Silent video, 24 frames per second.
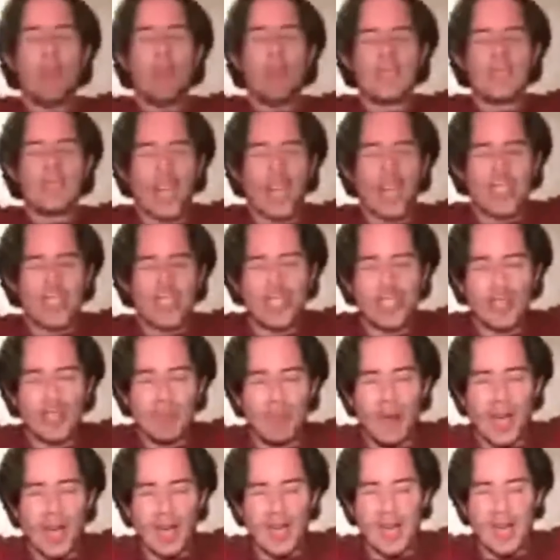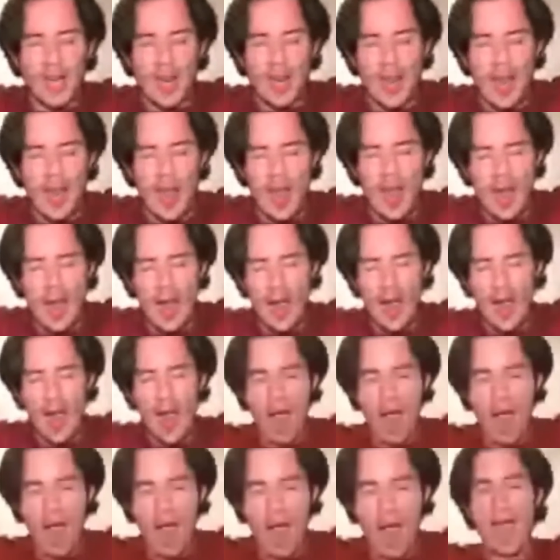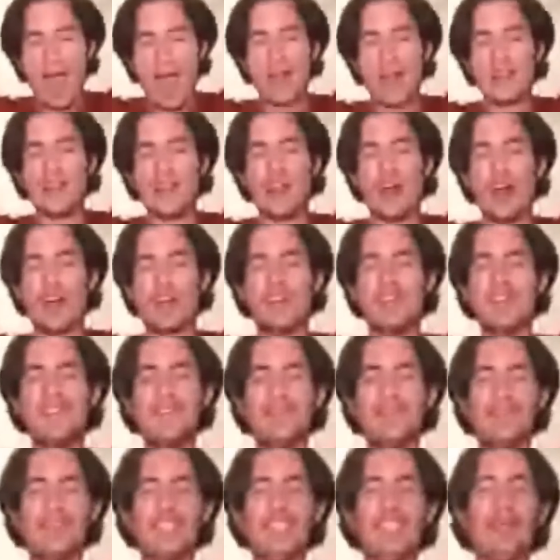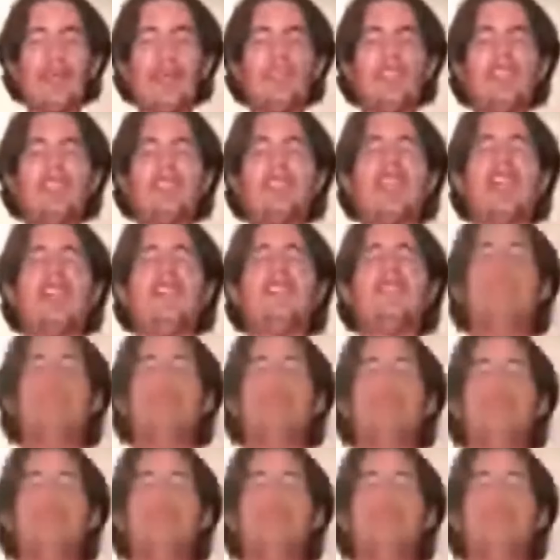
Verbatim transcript: massaging the body, and yawn y bostezando.